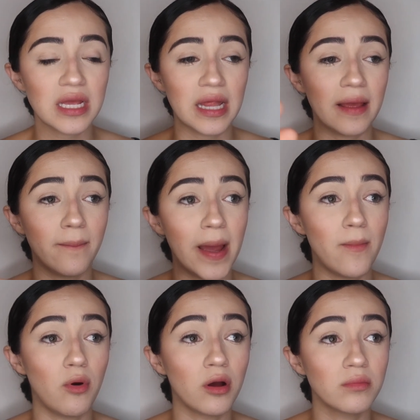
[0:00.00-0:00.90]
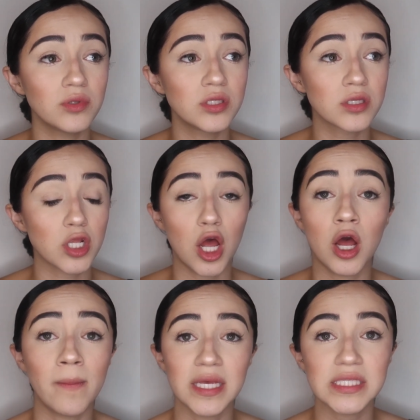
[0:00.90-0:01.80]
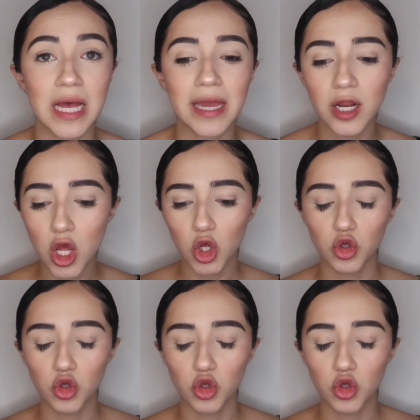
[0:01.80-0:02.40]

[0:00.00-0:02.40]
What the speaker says: and like my mom's not on my side,